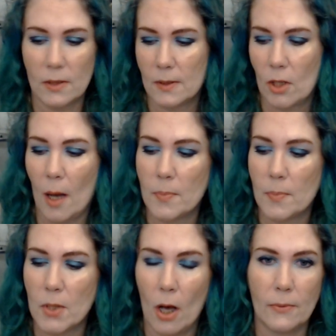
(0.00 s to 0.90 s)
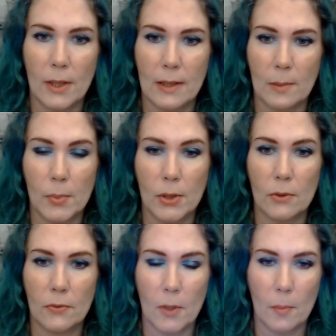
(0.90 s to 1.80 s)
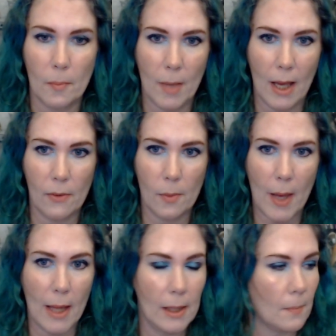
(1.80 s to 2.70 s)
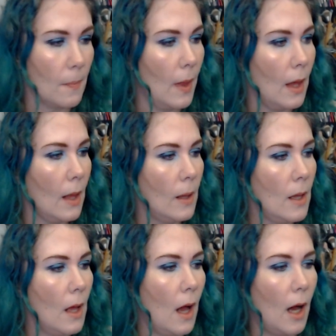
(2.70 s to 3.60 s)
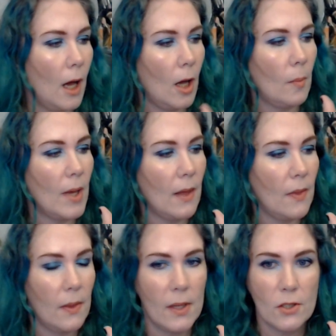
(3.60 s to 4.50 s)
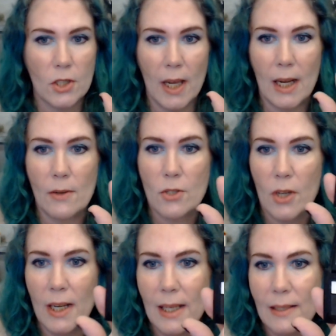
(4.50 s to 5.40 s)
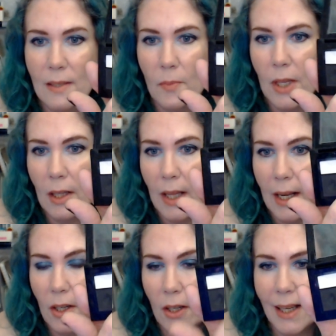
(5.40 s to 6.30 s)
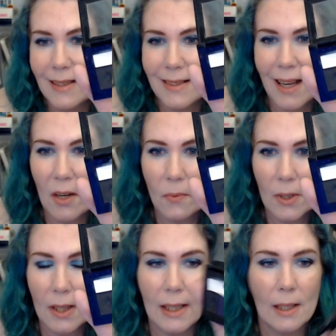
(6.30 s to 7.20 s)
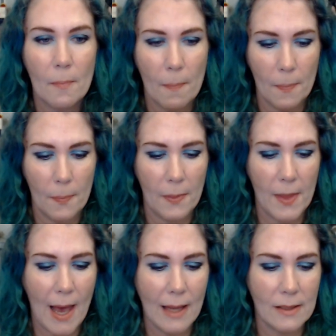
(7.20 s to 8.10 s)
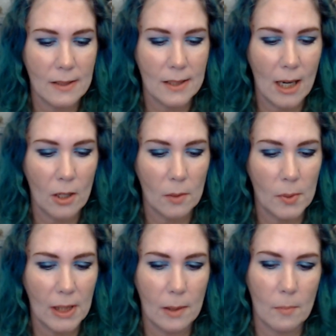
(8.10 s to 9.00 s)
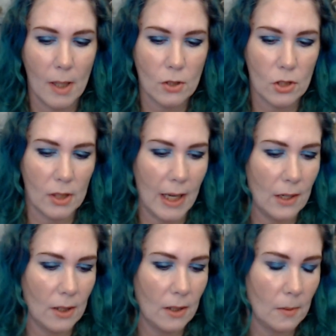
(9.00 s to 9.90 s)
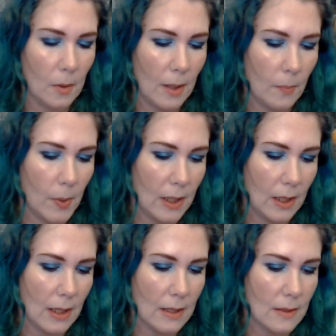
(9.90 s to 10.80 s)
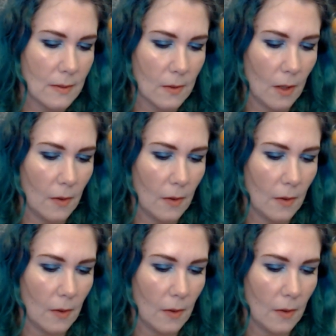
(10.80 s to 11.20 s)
topped off with the blue from my other palette. Um, and then this shade, I was trying to get something lighter. It's not really that terribly much lighter, but it is a...